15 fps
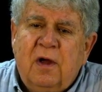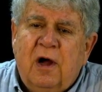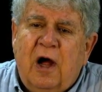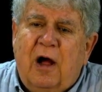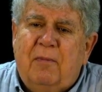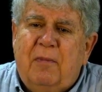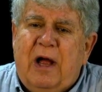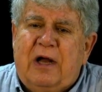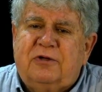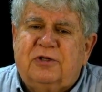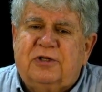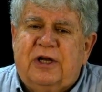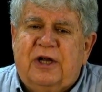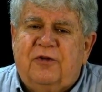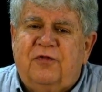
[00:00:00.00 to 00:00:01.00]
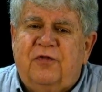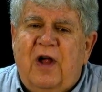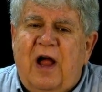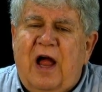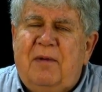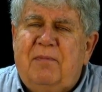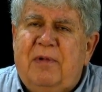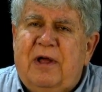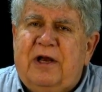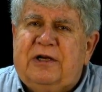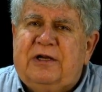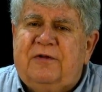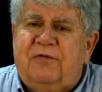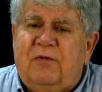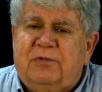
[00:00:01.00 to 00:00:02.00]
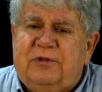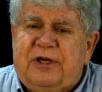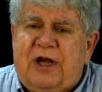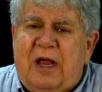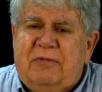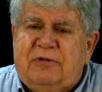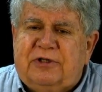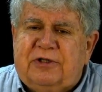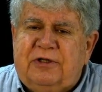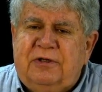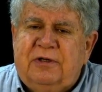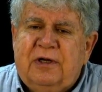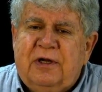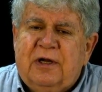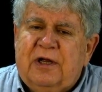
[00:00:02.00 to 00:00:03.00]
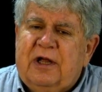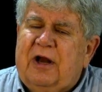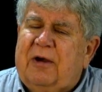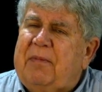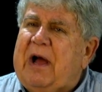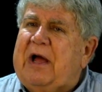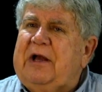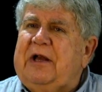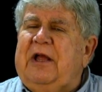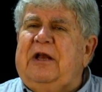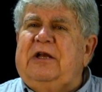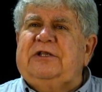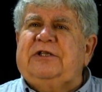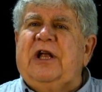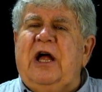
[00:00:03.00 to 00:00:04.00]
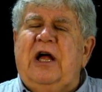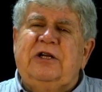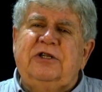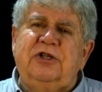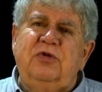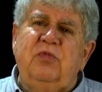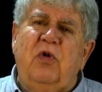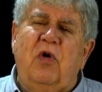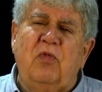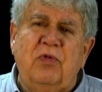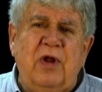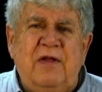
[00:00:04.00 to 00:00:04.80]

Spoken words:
Hot Mattress has fine bedding from Jameson in about any size you want.